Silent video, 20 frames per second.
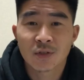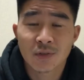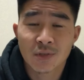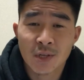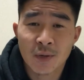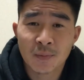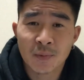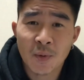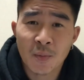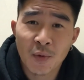
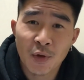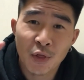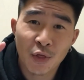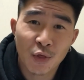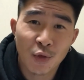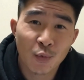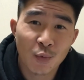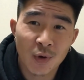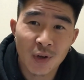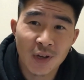tip number
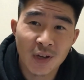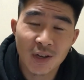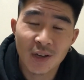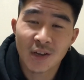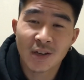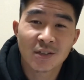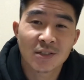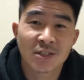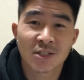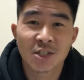3
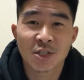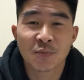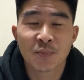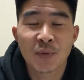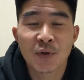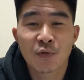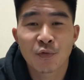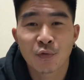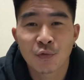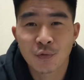is just
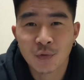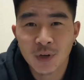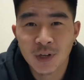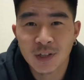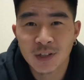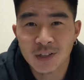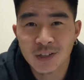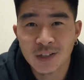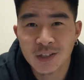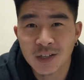be
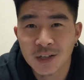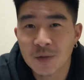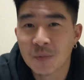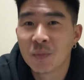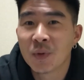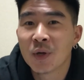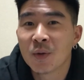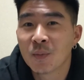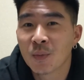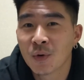friendly and
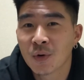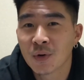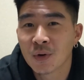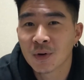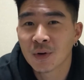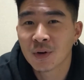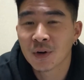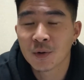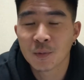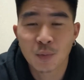be
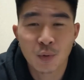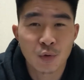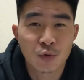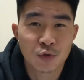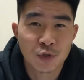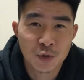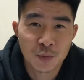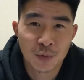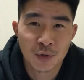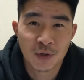more
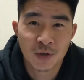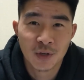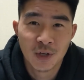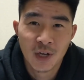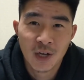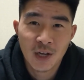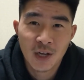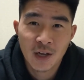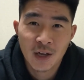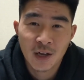approachable.
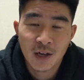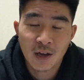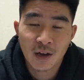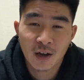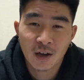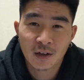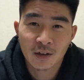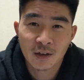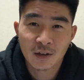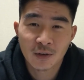
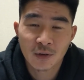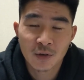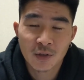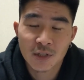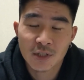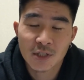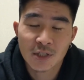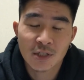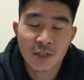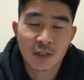And I know
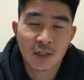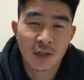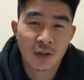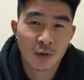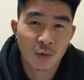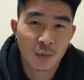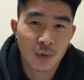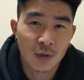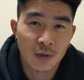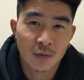this is another
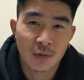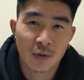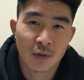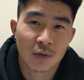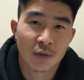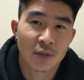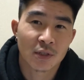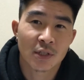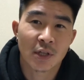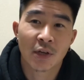one of
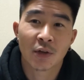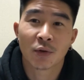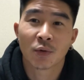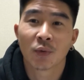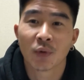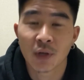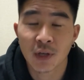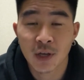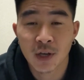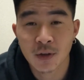those. Thank you
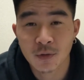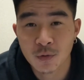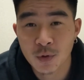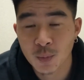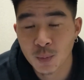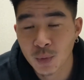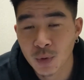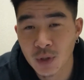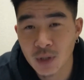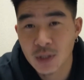again for
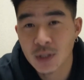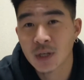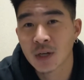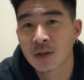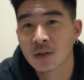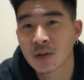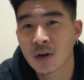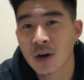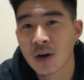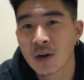pointing
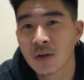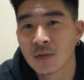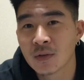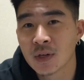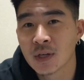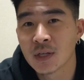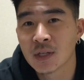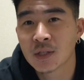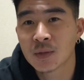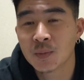out the
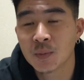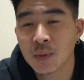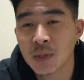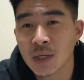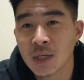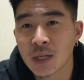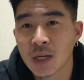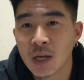obvious, but